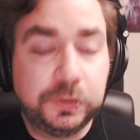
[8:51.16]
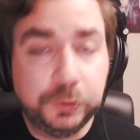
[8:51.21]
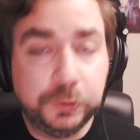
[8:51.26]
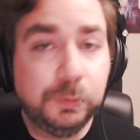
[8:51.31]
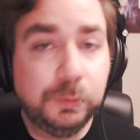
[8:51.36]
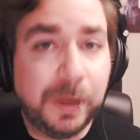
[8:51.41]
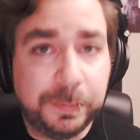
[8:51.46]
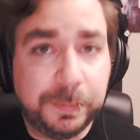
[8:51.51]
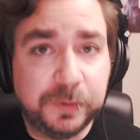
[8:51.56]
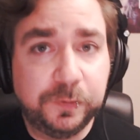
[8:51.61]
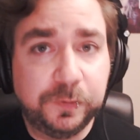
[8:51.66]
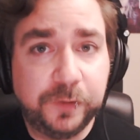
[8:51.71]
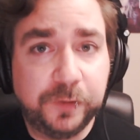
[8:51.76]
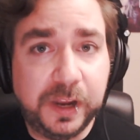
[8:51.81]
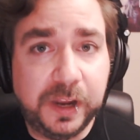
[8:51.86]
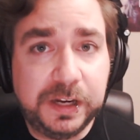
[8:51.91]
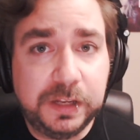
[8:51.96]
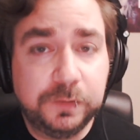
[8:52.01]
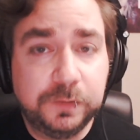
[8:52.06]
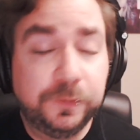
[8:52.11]
The two-weapon
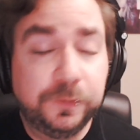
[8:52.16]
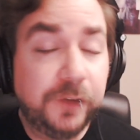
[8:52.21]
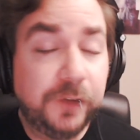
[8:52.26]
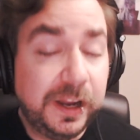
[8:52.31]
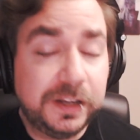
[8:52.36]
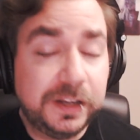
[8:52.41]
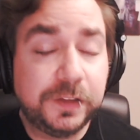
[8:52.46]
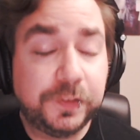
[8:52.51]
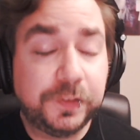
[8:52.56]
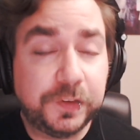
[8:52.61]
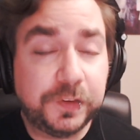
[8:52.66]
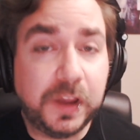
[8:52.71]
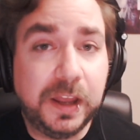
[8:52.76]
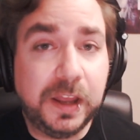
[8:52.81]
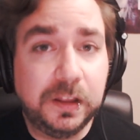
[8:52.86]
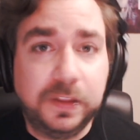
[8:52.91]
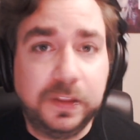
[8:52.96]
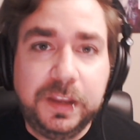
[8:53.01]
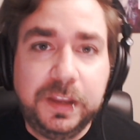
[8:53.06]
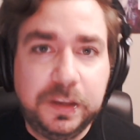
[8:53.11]
fighting
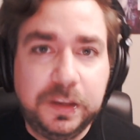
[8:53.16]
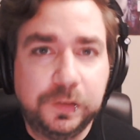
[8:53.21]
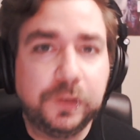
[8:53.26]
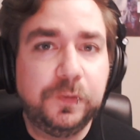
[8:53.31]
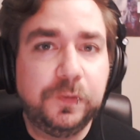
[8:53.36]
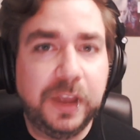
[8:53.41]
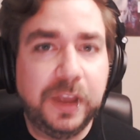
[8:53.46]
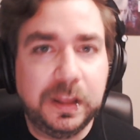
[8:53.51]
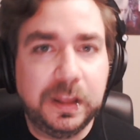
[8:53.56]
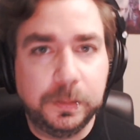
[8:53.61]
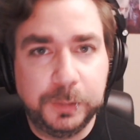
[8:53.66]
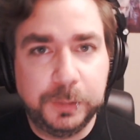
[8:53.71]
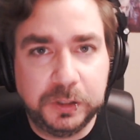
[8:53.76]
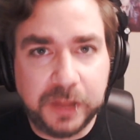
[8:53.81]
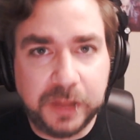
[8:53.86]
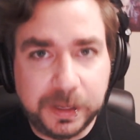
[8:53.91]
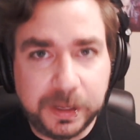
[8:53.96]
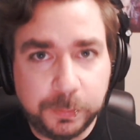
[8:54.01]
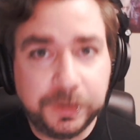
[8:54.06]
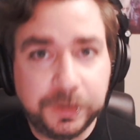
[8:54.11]
style is
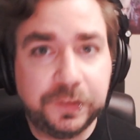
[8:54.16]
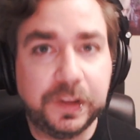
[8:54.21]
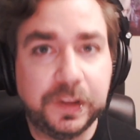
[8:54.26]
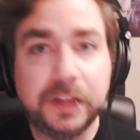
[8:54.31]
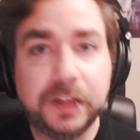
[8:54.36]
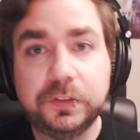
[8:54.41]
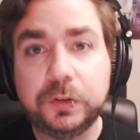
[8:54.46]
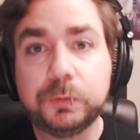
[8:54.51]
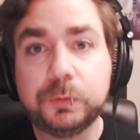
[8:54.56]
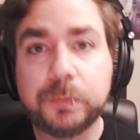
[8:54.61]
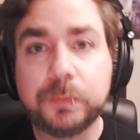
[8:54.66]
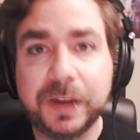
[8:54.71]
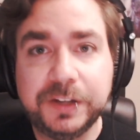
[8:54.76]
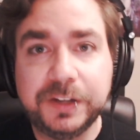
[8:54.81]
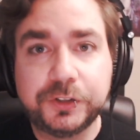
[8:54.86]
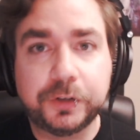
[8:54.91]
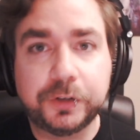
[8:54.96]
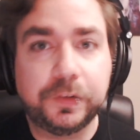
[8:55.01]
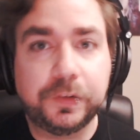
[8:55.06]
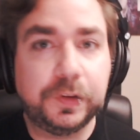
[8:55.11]
available, like we said, to
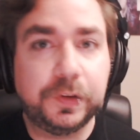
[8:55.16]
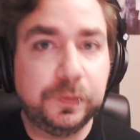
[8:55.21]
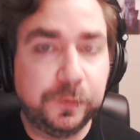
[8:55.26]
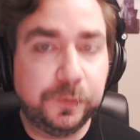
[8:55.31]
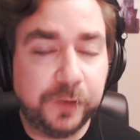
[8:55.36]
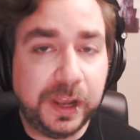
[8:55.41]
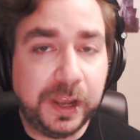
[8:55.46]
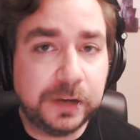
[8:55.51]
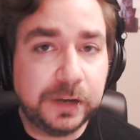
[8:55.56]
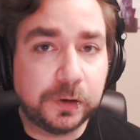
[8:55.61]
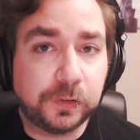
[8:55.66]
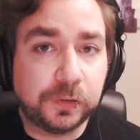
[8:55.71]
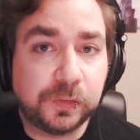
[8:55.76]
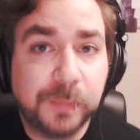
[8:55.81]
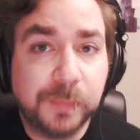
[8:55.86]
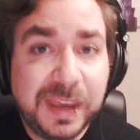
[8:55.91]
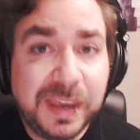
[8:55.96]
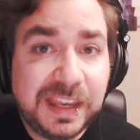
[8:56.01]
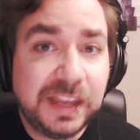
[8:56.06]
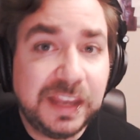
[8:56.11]
rangers and
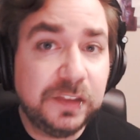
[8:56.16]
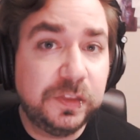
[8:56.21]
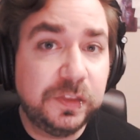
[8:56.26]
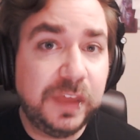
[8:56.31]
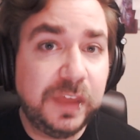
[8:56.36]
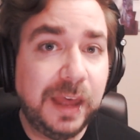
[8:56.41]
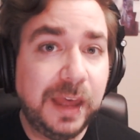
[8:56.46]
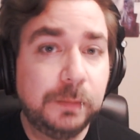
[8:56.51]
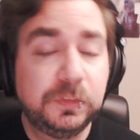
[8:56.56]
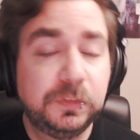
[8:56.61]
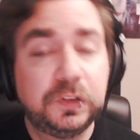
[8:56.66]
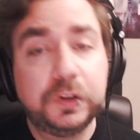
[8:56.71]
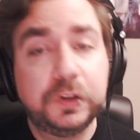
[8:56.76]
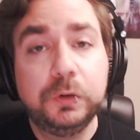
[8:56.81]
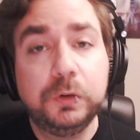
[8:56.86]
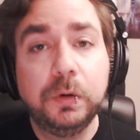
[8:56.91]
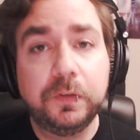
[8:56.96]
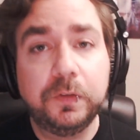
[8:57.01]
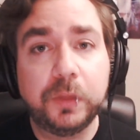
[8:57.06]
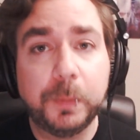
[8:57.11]
fighters, making them
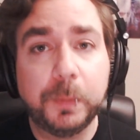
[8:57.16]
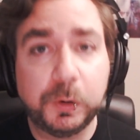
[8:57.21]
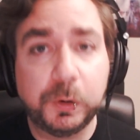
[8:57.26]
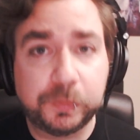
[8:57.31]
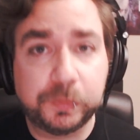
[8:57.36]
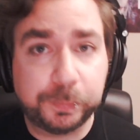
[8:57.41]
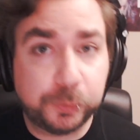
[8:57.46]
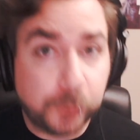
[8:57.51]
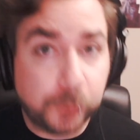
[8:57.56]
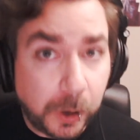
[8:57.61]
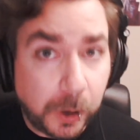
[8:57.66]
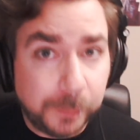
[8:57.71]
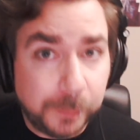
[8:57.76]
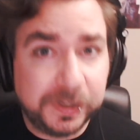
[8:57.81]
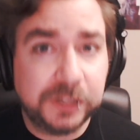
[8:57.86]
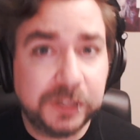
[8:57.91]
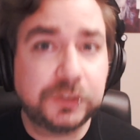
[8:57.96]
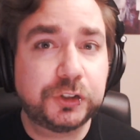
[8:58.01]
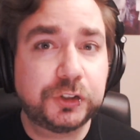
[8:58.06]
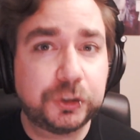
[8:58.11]
two of the most
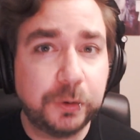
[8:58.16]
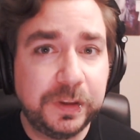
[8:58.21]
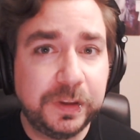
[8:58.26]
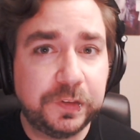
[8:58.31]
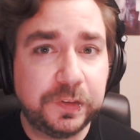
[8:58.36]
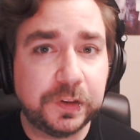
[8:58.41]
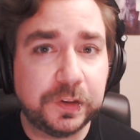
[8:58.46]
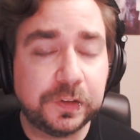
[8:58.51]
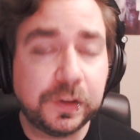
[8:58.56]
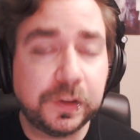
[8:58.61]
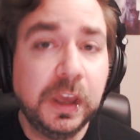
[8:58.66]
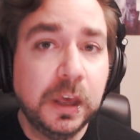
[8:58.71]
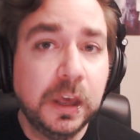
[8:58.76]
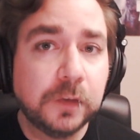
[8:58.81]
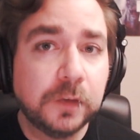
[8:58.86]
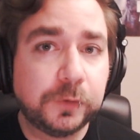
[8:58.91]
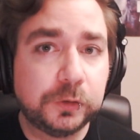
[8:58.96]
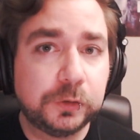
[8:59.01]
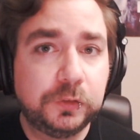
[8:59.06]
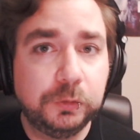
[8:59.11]
prominent choices
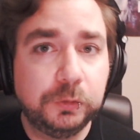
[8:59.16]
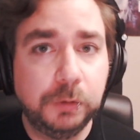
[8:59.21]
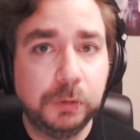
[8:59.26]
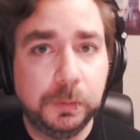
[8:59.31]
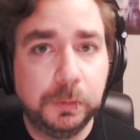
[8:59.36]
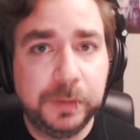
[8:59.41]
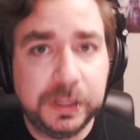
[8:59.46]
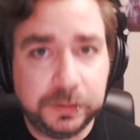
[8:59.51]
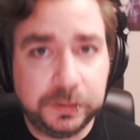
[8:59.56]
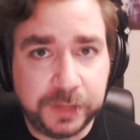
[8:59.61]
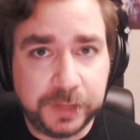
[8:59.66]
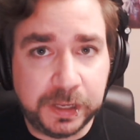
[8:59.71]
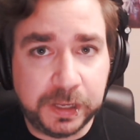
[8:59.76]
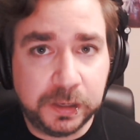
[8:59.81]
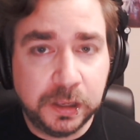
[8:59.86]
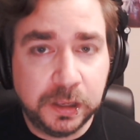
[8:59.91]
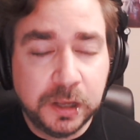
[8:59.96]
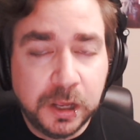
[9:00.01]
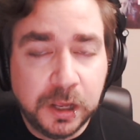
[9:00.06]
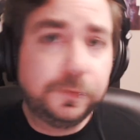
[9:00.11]
for dual
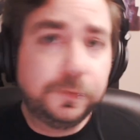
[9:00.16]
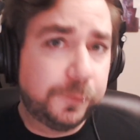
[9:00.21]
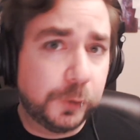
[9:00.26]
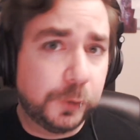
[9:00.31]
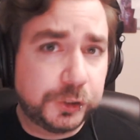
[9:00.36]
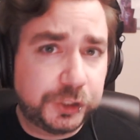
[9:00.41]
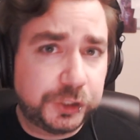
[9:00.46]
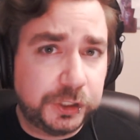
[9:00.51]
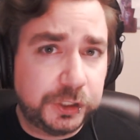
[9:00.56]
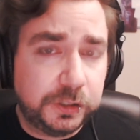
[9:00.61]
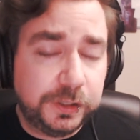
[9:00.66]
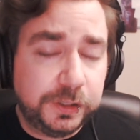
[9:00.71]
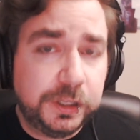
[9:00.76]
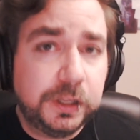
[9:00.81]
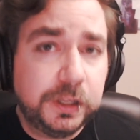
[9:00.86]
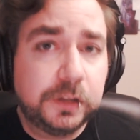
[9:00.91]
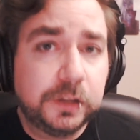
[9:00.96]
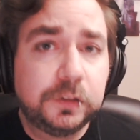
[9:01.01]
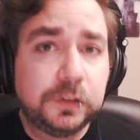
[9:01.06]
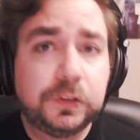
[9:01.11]
wielding.
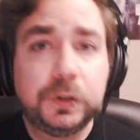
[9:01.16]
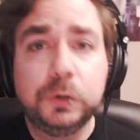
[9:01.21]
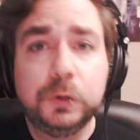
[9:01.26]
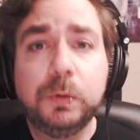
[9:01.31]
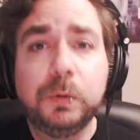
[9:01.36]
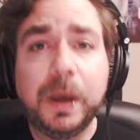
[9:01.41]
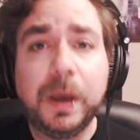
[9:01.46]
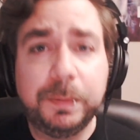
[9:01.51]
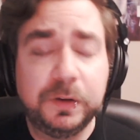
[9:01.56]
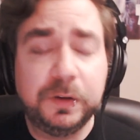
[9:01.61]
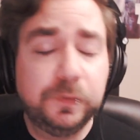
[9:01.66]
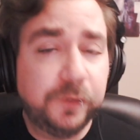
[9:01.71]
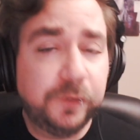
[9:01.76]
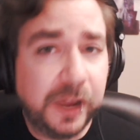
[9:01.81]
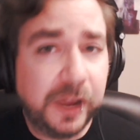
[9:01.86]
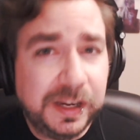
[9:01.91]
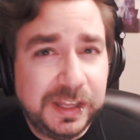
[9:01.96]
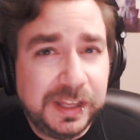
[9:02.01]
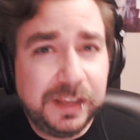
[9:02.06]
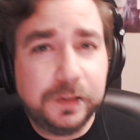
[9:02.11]
Unfortunately, two-weapon
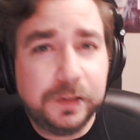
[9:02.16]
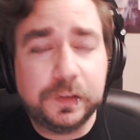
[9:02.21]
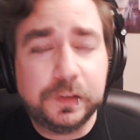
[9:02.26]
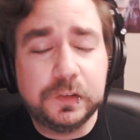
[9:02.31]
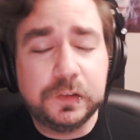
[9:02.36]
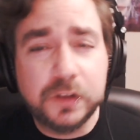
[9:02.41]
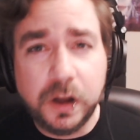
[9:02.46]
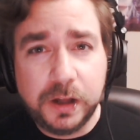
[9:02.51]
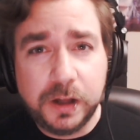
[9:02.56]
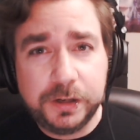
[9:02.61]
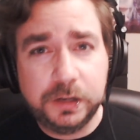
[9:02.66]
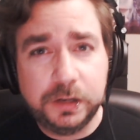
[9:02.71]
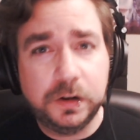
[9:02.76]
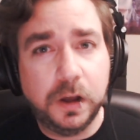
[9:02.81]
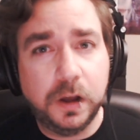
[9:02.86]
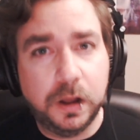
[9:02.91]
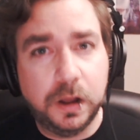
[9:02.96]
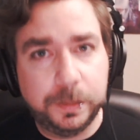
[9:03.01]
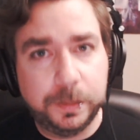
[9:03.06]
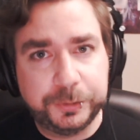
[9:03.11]
fighting is not
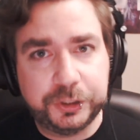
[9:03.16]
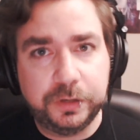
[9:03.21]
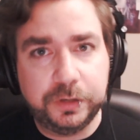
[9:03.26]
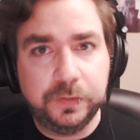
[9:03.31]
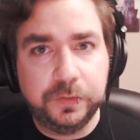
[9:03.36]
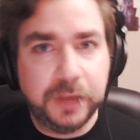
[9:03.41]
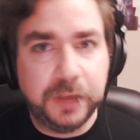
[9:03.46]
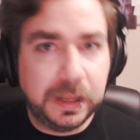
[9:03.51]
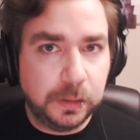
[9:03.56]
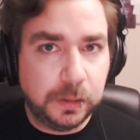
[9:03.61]
an option